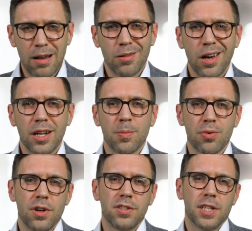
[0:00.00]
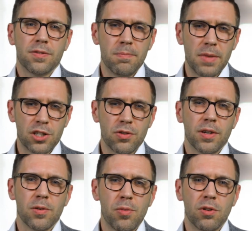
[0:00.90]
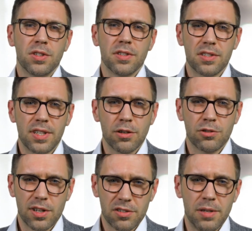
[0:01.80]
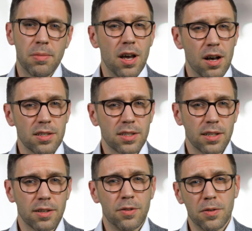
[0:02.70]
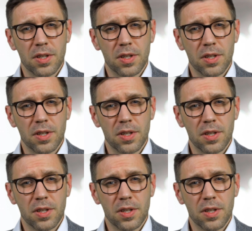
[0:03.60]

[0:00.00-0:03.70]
Outline a process for measuring and reporting your sales strategy by asking a few